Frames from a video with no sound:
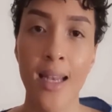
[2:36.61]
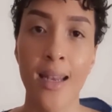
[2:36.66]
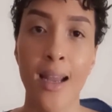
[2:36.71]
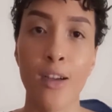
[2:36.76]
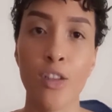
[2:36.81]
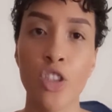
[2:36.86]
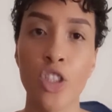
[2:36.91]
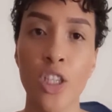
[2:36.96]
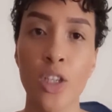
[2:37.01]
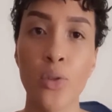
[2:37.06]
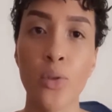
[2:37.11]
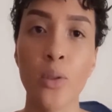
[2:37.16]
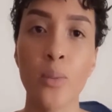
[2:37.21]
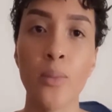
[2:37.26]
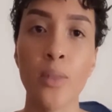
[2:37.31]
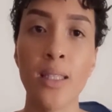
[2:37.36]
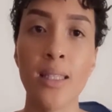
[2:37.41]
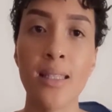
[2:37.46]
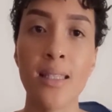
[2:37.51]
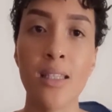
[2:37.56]
Our general
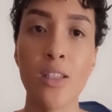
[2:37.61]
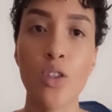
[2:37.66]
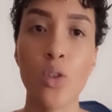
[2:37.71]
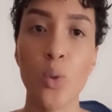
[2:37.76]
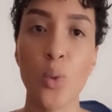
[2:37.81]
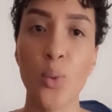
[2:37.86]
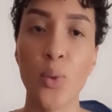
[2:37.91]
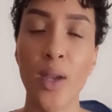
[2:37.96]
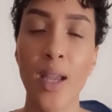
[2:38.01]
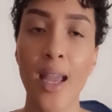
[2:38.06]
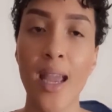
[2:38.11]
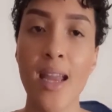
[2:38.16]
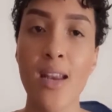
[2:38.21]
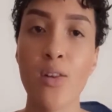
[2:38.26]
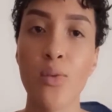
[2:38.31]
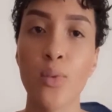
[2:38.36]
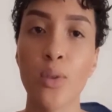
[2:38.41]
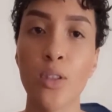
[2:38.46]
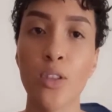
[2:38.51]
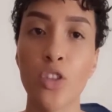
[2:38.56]
meetings or
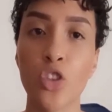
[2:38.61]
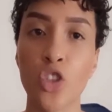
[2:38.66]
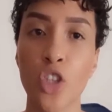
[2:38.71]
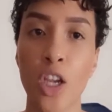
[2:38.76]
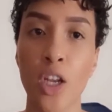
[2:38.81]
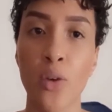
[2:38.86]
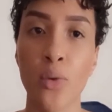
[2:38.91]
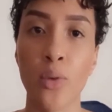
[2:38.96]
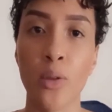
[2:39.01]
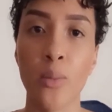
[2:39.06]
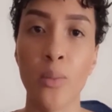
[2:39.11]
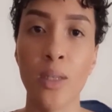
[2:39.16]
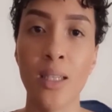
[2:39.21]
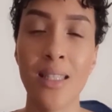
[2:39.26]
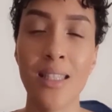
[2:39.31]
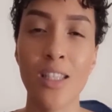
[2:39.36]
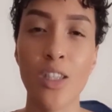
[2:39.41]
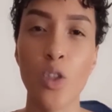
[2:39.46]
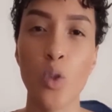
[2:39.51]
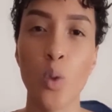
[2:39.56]
annual general
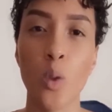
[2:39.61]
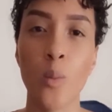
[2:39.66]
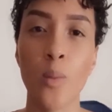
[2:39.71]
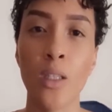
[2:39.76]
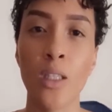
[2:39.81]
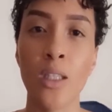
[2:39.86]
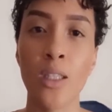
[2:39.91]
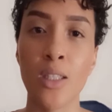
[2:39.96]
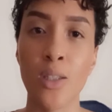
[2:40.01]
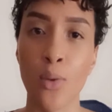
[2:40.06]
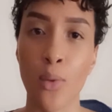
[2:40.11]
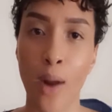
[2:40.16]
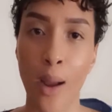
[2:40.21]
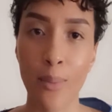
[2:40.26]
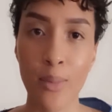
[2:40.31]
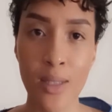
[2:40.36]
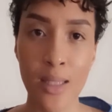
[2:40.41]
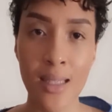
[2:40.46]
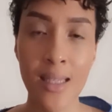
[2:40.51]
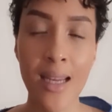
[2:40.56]
meetings will be
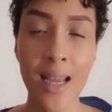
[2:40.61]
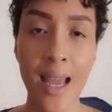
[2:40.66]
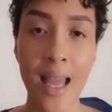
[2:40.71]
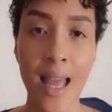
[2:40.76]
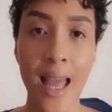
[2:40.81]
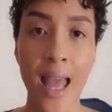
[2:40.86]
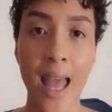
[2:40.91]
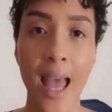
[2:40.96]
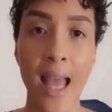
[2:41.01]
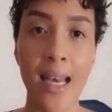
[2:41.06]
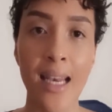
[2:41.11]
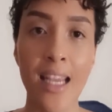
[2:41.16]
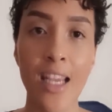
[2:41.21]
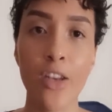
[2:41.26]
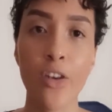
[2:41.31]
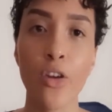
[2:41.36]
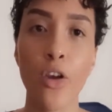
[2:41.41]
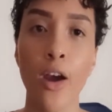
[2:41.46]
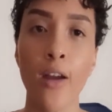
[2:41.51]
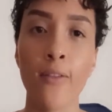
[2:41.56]
disrupted and
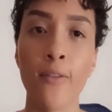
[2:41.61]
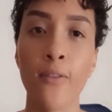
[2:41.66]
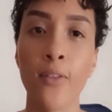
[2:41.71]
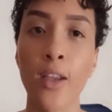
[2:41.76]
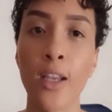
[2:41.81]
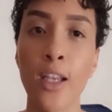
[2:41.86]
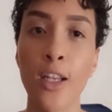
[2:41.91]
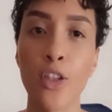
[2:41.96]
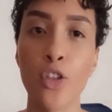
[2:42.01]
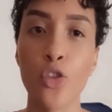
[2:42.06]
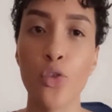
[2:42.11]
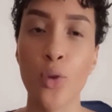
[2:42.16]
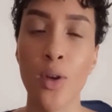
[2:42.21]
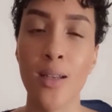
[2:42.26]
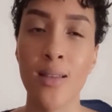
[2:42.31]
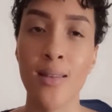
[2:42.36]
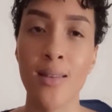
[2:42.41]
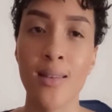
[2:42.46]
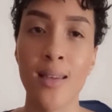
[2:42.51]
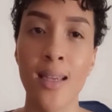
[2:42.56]
inconvenienced to
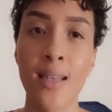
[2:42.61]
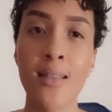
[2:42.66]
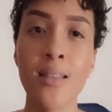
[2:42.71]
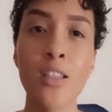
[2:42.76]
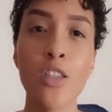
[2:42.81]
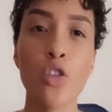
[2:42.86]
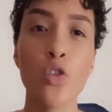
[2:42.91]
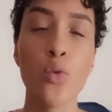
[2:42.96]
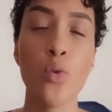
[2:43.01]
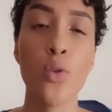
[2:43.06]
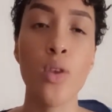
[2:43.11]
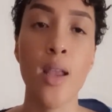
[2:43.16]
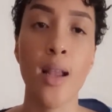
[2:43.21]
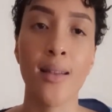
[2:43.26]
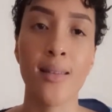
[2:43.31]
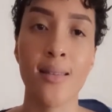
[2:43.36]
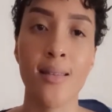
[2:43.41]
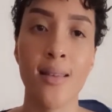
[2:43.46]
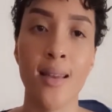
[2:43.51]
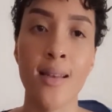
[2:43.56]
extent to the
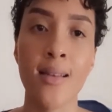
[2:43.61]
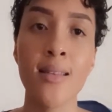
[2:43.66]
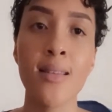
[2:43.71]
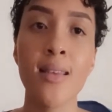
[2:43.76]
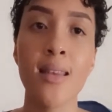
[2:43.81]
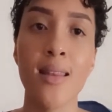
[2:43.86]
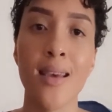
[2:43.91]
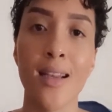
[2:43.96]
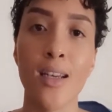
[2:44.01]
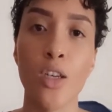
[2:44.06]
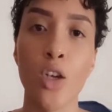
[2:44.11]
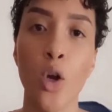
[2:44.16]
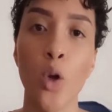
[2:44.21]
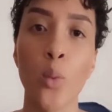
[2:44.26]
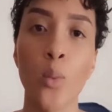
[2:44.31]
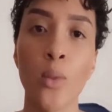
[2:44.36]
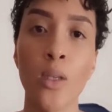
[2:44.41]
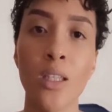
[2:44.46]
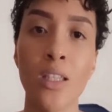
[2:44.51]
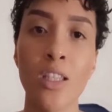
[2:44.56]
extent that no
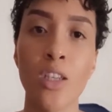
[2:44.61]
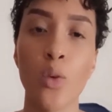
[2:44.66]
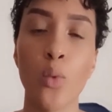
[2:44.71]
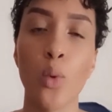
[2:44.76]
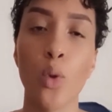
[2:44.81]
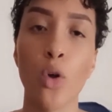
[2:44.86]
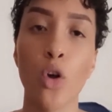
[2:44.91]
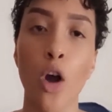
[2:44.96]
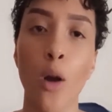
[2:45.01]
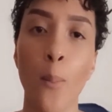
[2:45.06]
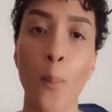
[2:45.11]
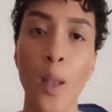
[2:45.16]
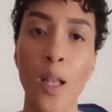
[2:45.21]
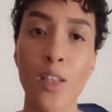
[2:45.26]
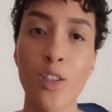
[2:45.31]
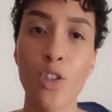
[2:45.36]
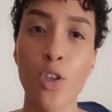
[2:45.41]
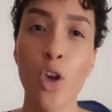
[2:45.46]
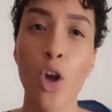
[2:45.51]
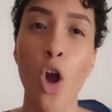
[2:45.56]
meeting will
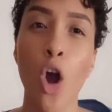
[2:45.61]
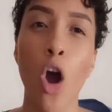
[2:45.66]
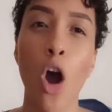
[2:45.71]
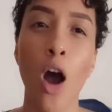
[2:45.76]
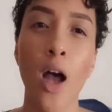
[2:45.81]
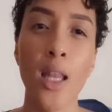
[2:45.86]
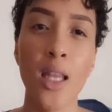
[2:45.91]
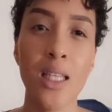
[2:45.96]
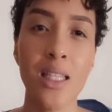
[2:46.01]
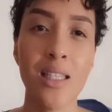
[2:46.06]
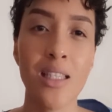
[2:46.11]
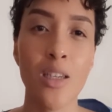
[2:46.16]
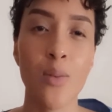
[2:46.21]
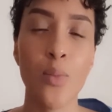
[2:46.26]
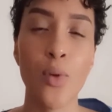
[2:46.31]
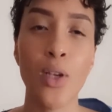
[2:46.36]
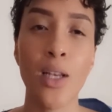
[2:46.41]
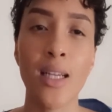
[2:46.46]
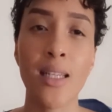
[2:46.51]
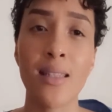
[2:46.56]
commence on the
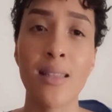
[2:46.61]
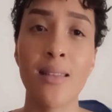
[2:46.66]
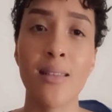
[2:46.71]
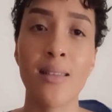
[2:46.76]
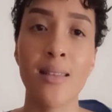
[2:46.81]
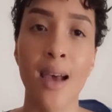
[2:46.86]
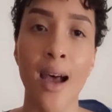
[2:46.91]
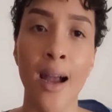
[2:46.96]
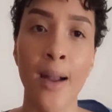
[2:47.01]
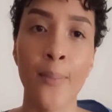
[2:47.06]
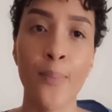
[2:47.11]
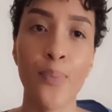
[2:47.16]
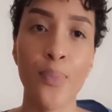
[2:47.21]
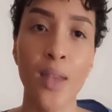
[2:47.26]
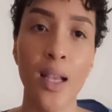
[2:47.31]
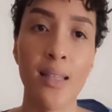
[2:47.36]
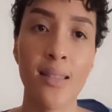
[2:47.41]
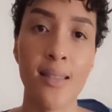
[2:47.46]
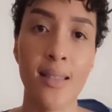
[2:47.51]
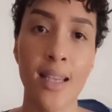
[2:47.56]
stipulated time
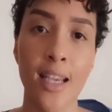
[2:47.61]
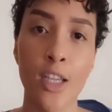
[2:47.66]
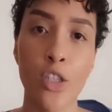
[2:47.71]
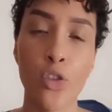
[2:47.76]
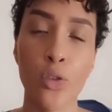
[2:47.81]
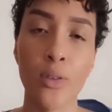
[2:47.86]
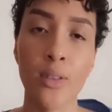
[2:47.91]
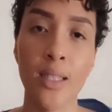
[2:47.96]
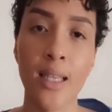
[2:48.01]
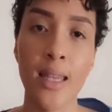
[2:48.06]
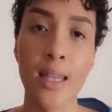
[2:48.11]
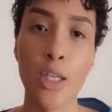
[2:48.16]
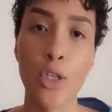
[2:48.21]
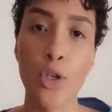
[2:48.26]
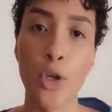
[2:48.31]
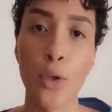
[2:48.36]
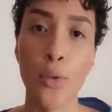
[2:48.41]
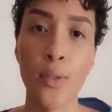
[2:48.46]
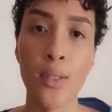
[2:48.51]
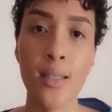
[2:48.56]
scheduled in the
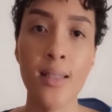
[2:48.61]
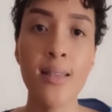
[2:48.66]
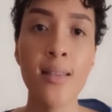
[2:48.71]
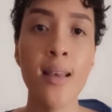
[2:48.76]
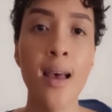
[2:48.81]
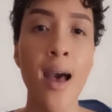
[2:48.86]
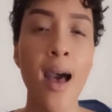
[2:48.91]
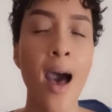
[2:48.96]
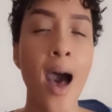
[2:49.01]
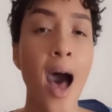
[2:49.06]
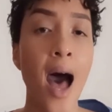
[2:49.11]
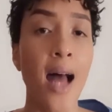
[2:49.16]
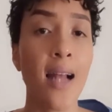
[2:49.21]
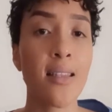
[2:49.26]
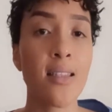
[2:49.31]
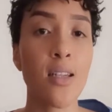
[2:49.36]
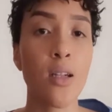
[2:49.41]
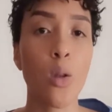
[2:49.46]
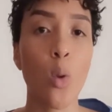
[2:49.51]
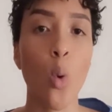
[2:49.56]
notice
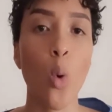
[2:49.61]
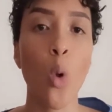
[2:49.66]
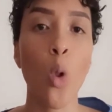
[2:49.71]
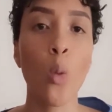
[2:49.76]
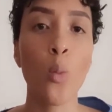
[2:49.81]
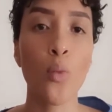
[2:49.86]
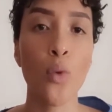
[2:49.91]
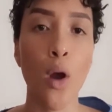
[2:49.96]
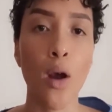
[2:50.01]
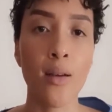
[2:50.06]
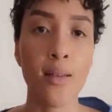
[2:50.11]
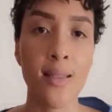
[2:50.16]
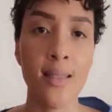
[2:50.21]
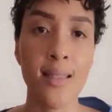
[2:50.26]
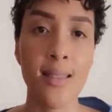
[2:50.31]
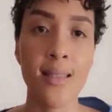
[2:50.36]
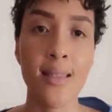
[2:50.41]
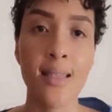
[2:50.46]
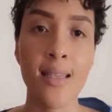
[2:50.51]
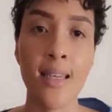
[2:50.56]
until all
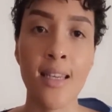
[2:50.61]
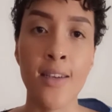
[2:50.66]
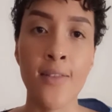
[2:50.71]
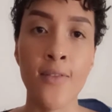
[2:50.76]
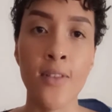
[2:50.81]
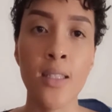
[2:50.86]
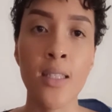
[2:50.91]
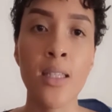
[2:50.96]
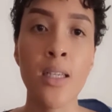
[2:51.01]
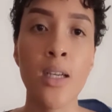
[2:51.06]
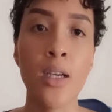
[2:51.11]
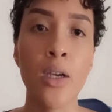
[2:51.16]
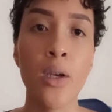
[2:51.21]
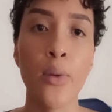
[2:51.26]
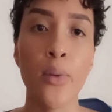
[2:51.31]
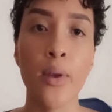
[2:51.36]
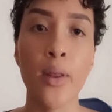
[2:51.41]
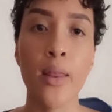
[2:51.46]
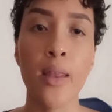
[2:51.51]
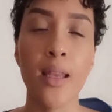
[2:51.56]
proxies delivered
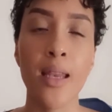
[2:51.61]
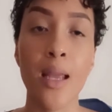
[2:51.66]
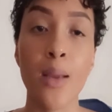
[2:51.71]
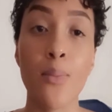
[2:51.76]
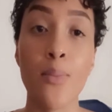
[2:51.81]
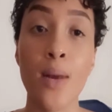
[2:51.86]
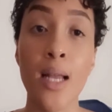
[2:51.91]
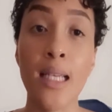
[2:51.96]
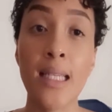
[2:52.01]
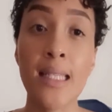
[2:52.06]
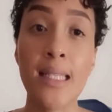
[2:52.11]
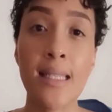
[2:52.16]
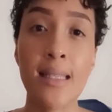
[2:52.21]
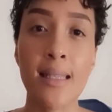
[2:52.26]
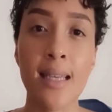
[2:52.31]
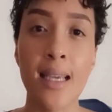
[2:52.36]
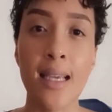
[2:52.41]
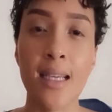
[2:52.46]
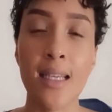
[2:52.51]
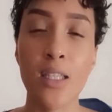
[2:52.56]
within a
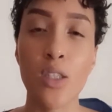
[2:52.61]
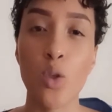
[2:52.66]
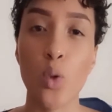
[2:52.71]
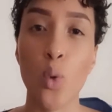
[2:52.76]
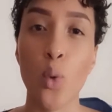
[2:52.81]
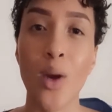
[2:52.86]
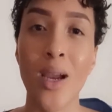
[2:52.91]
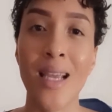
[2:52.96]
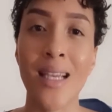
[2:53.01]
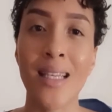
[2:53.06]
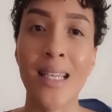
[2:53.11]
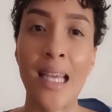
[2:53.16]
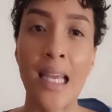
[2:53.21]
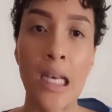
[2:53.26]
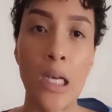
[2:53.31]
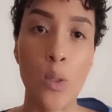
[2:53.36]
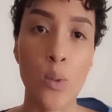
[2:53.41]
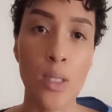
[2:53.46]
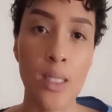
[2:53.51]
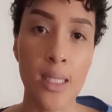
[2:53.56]
millisecond or a
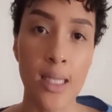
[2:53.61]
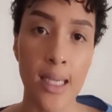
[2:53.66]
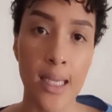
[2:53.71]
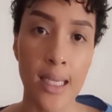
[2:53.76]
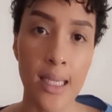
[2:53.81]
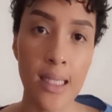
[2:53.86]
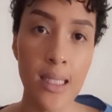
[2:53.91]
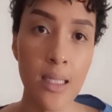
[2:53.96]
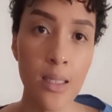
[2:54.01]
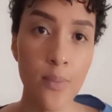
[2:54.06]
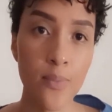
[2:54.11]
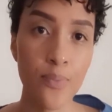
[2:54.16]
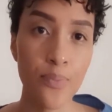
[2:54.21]
nanosecond